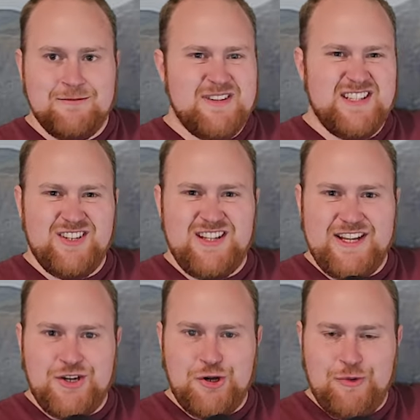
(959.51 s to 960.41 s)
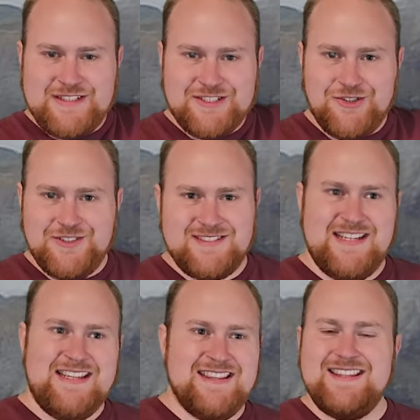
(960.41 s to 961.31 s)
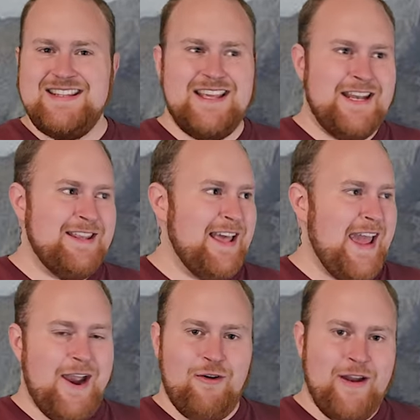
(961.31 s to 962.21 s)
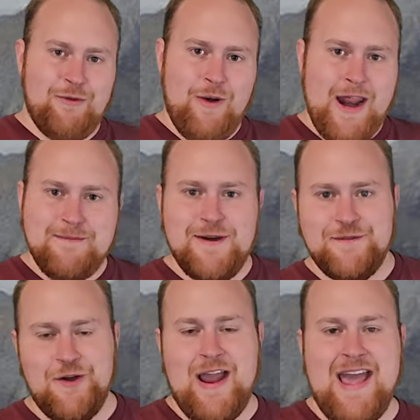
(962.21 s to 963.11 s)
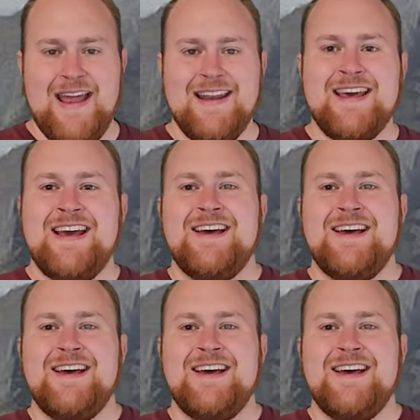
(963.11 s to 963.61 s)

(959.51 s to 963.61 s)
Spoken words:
being little like crystals in the air, like right above your head.